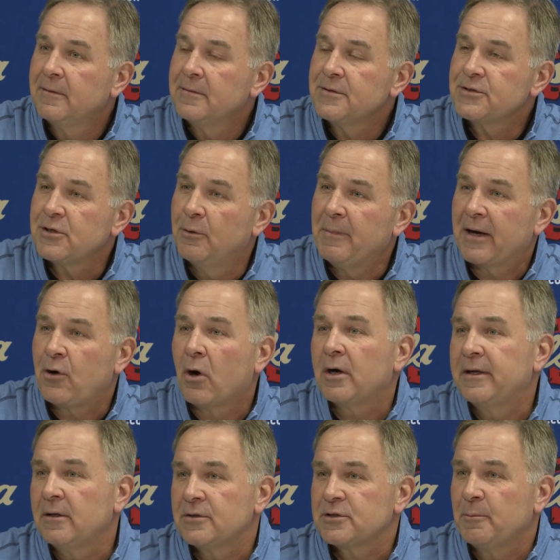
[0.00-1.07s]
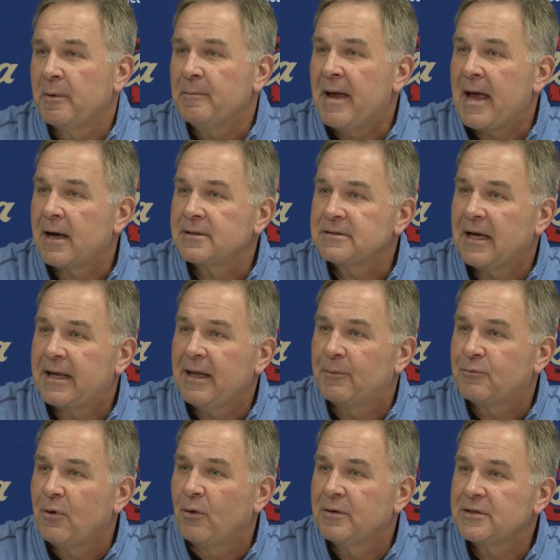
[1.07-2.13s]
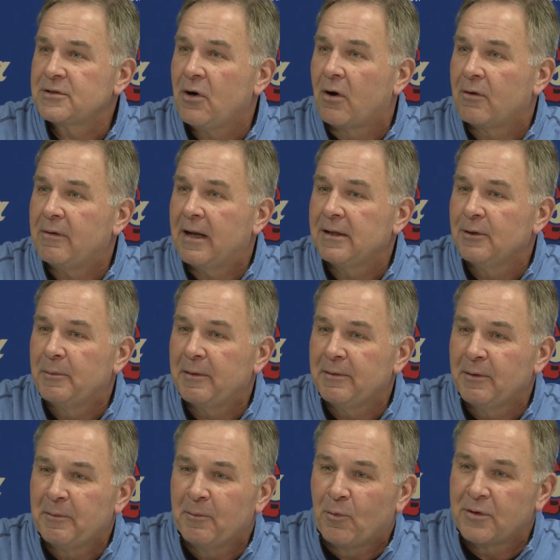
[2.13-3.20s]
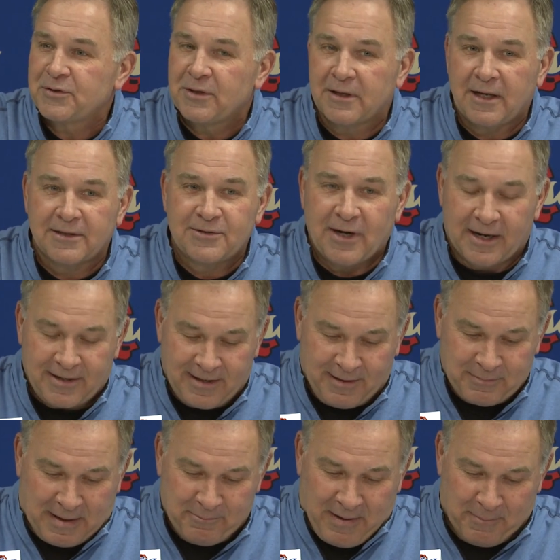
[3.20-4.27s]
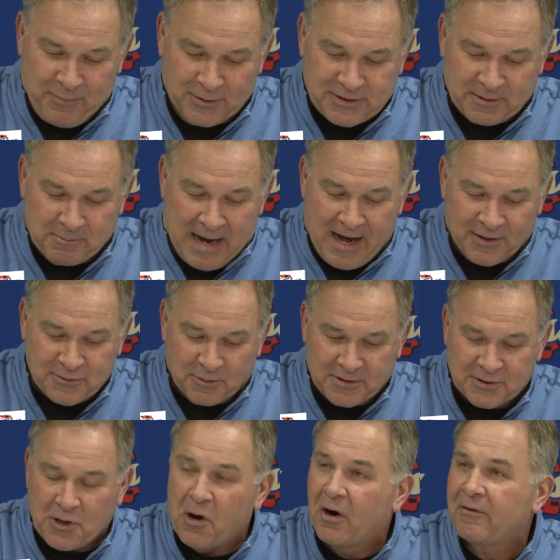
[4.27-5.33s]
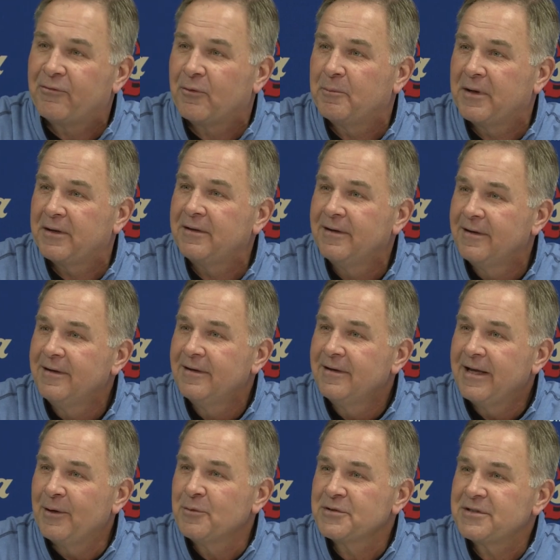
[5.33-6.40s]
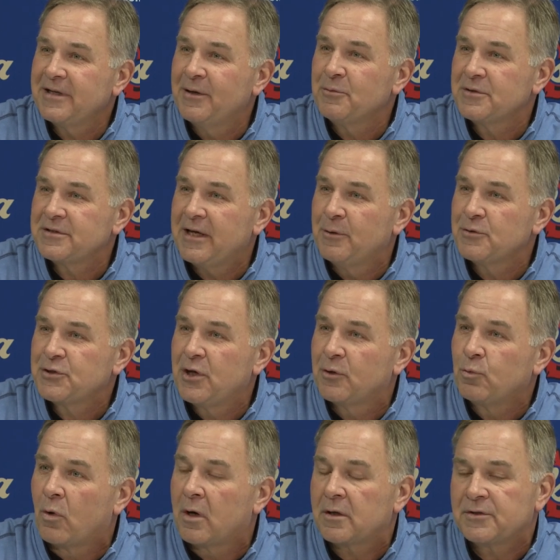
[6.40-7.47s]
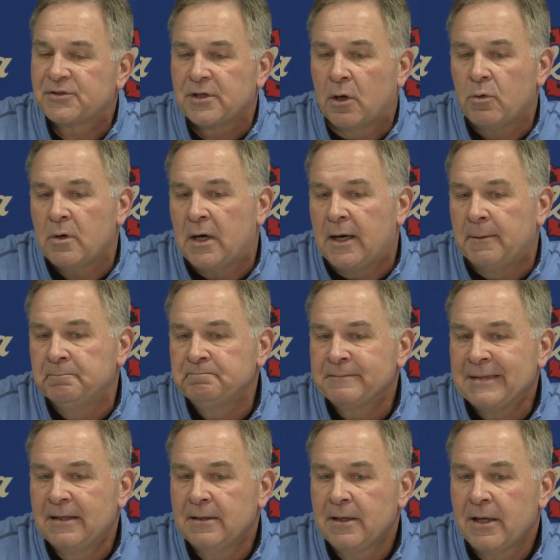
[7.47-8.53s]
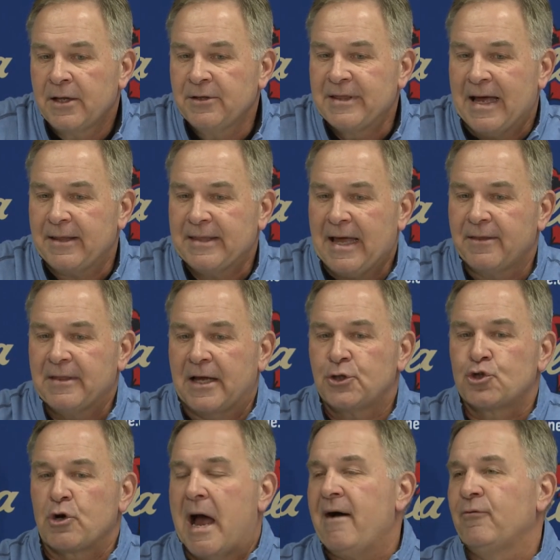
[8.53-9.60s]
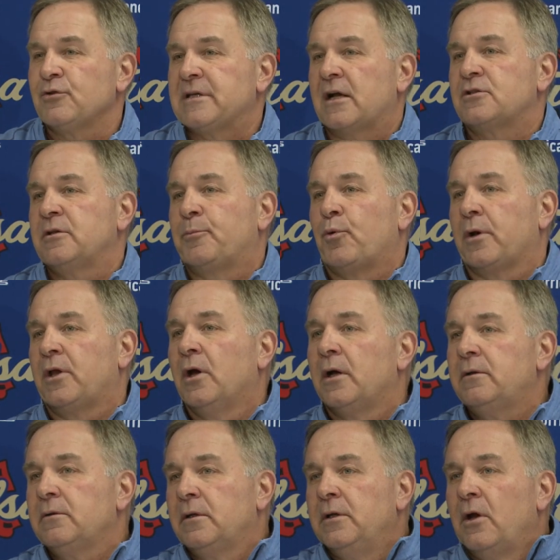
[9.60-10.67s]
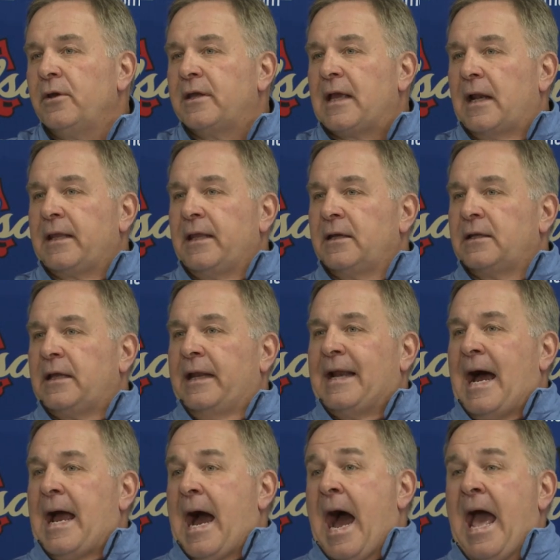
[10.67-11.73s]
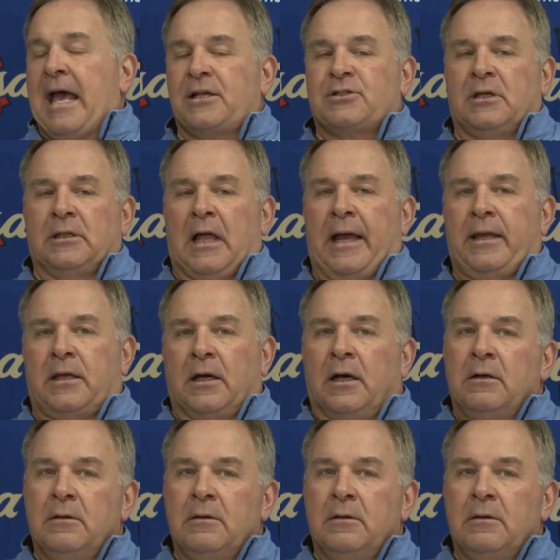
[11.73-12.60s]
So my car dealer's going to be mad because I kept rolling his car around a little bit more. So you got to try. I put some miles on his car for a bit. It was good work. So that travel's actually pretty good. You know, you kind of get and I actually like